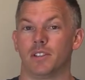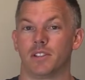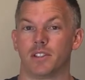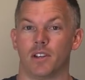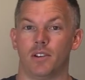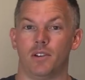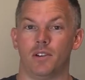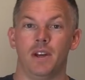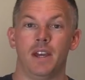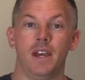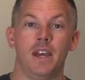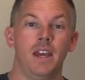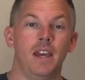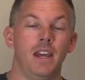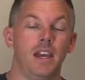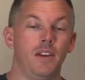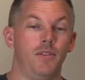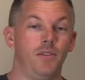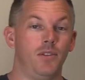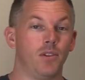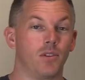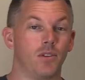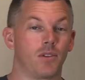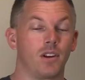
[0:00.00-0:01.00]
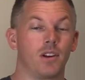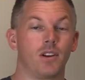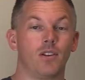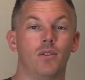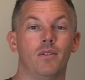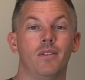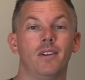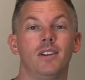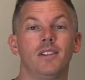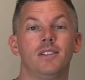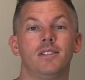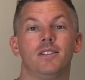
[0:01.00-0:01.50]
So if you're
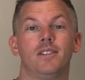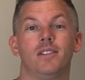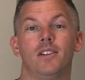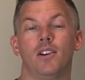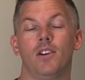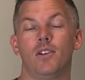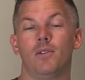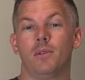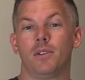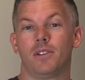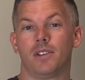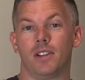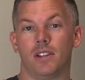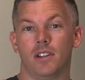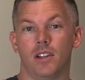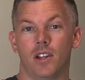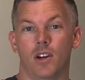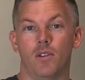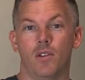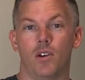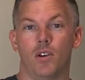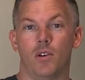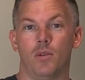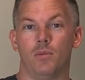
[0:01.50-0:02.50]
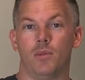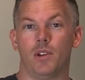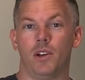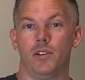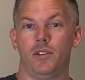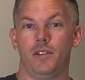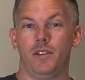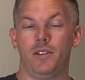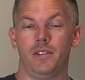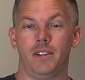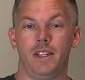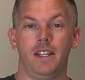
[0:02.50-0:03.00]
going to go with the low ohm
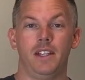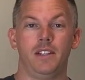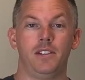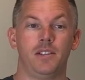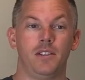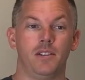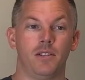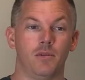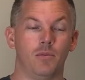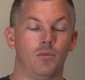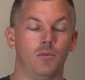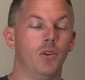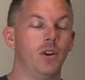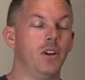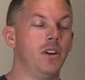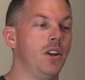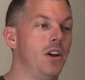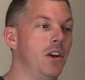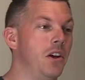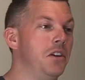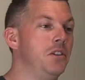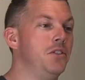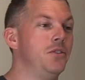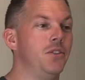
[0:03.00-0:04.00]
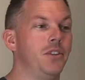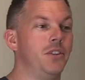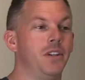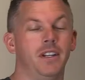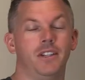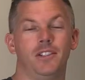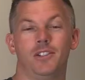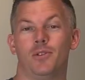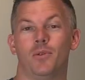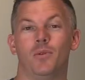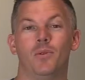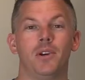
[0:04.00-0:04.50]
load, you need to
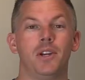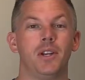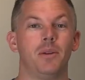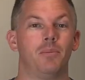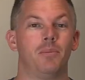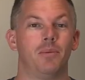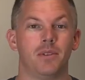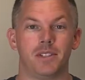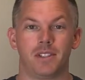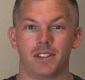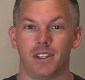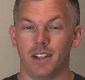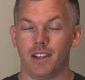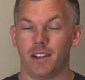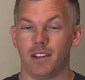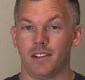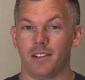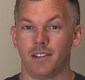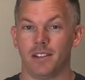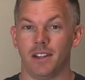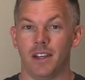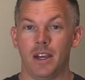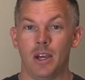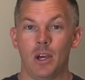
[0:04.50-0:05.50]
120%